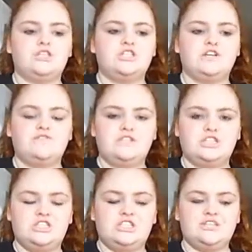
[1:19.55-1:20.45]
Shelf
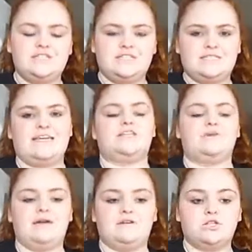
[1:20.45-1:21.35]
this year since I do
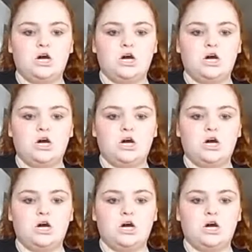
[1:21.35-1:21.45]
have a